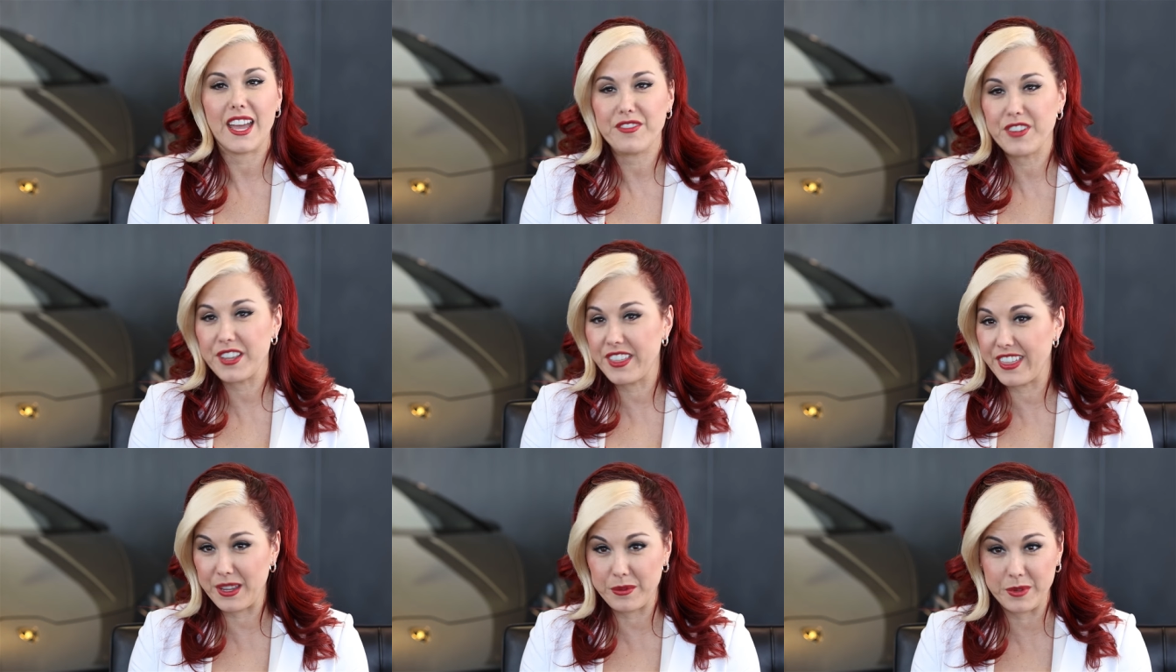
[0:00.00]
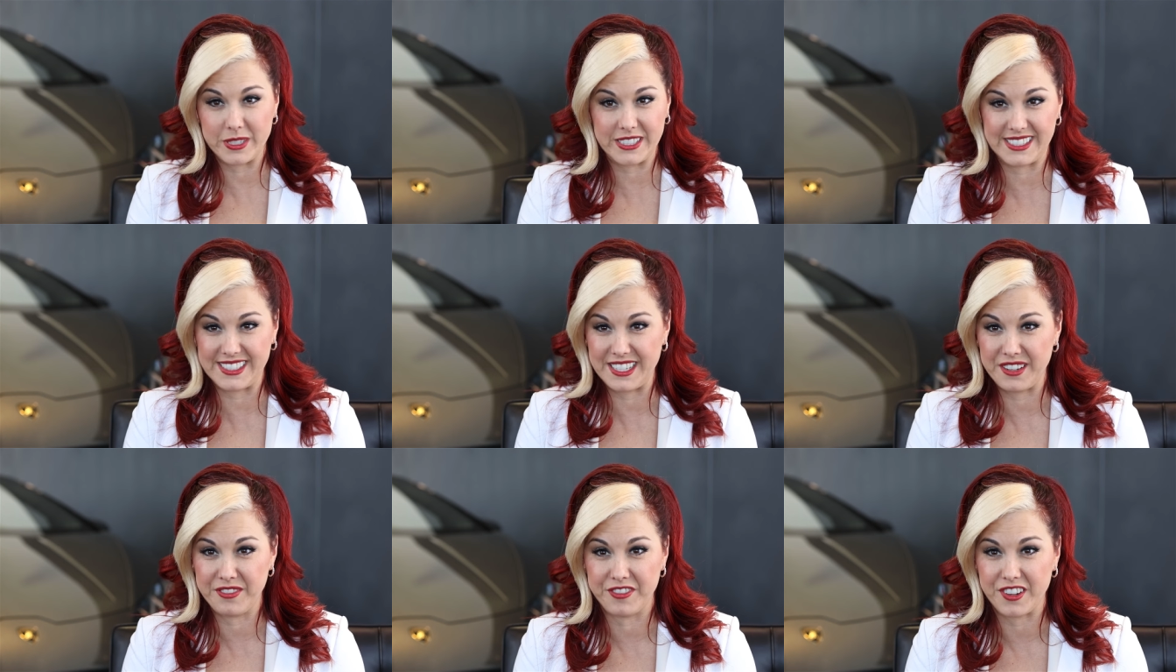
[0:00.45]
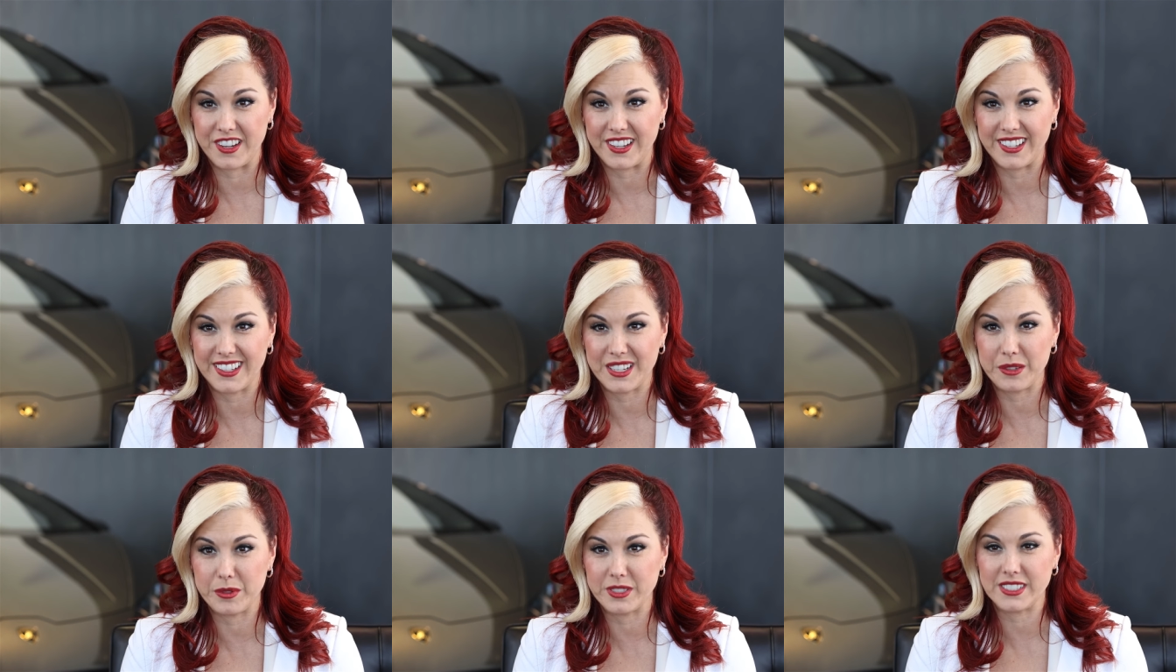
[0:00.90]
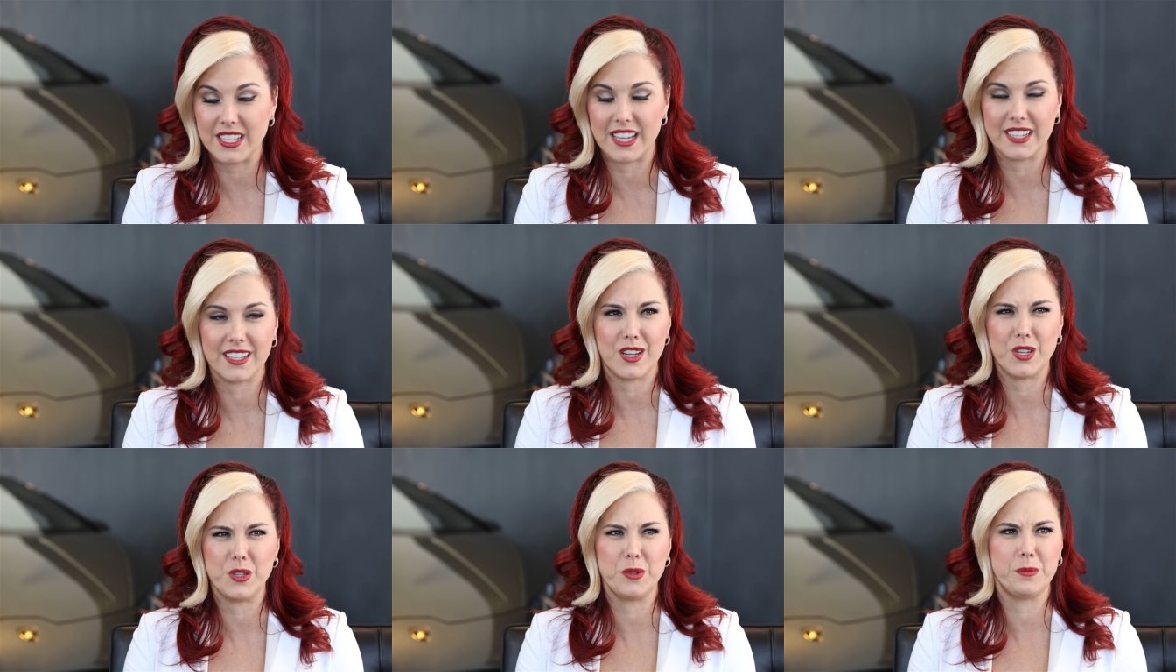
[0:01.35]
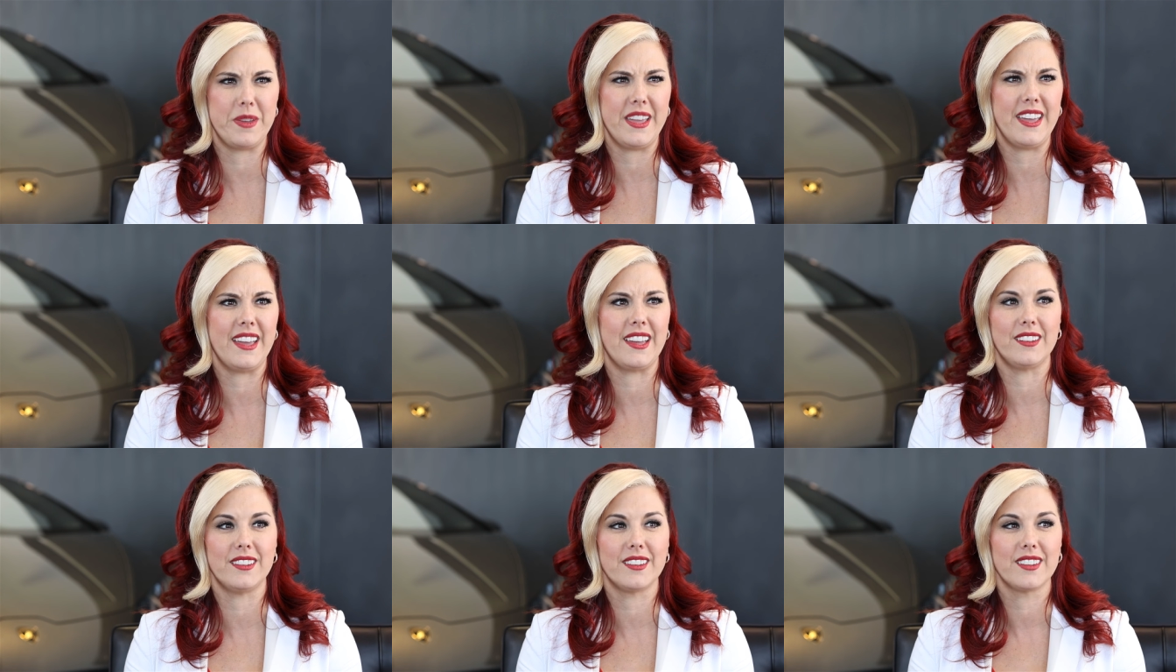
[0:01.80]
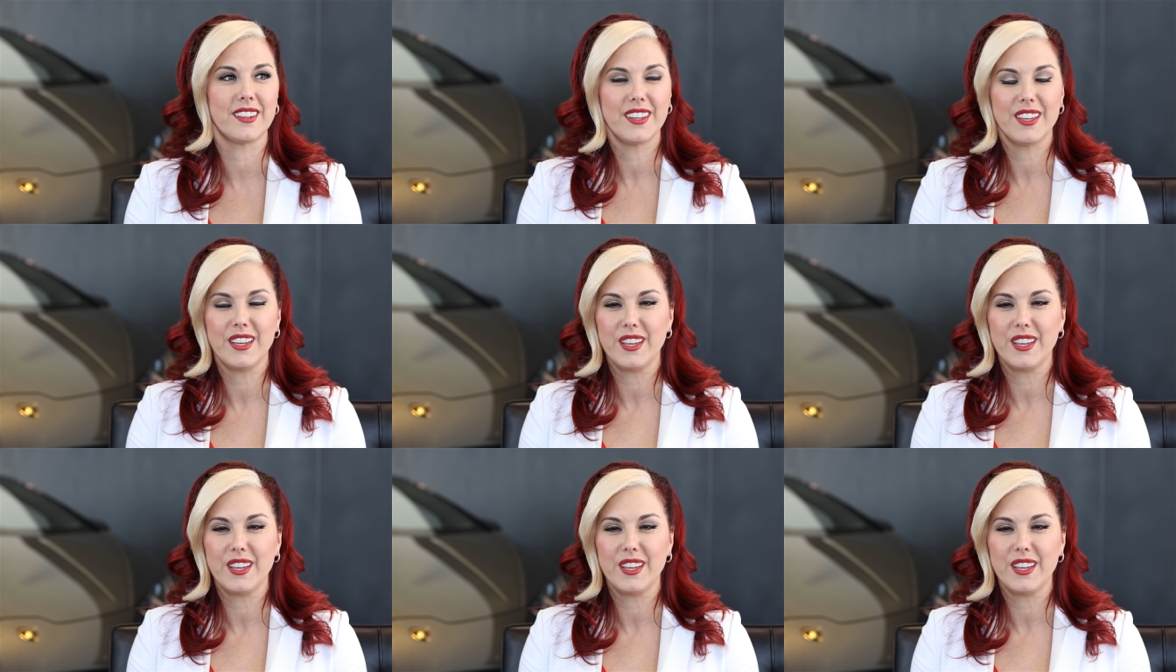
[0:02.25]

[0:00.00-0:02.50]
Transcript: everything was different. It was like, oh man,